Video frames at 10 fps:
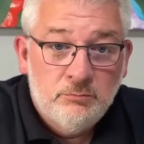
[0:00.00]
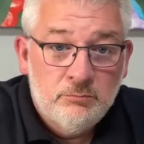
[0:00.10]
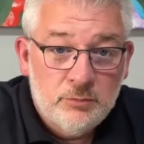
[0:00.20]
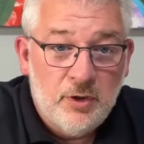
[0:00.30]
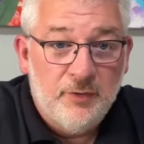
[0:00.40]

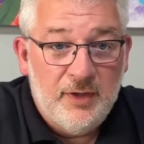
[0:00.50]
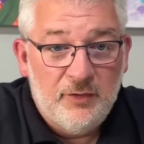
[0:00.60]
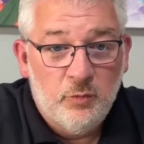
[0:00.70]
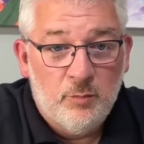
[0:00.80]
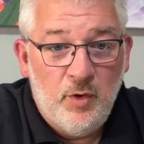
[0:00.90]
Because
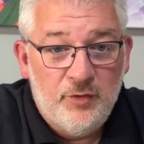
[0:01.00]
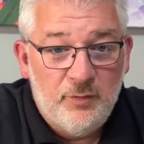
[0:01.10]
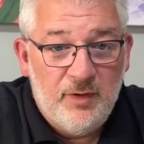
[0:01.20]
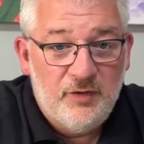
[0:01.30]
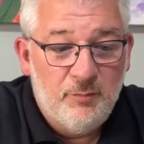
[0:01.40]
that's where most
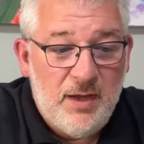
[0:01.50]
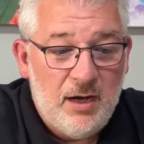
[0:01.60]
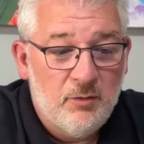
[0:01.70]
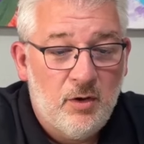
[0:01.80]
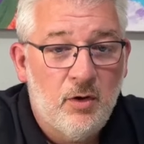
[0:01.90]
of this is
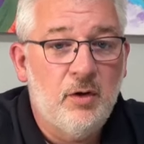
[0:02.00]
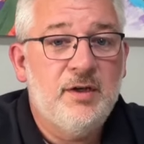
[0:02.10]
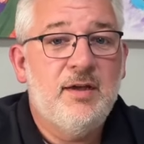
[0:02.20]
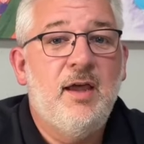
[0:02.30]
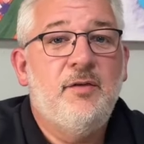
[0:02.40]
back early
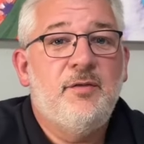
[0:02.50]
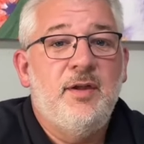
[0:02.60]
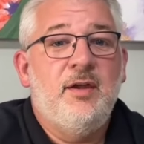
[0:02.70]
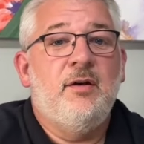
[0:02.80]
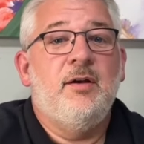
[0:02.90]
days of the
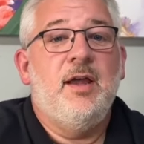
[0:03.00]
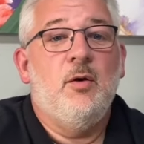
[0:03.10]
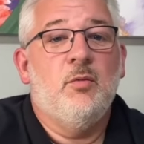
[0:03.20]
internet,